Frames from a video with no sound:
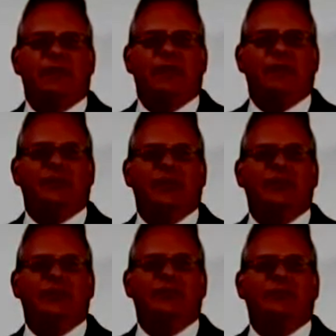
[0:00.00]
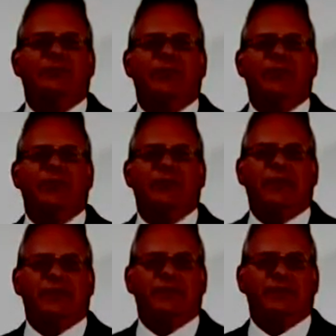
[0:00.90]
of all occupationally related
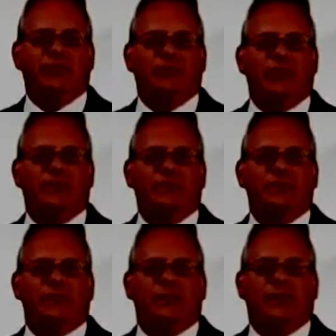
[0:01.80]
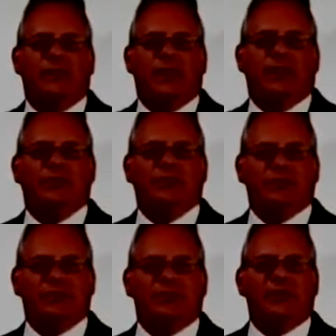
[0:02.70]
deaths in the U.S. are due to
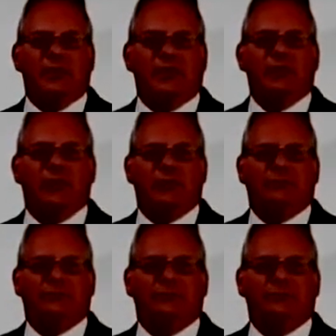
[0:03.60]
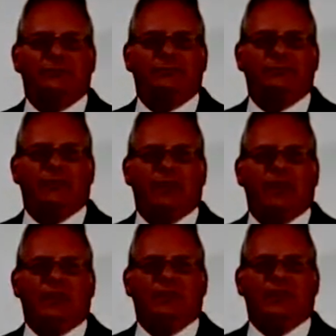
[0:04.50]
mesothelioma.
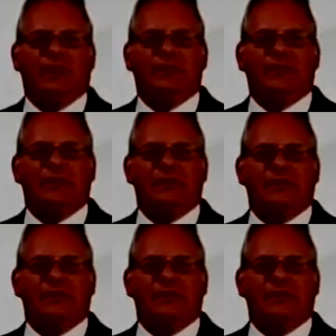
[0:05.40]
Because of the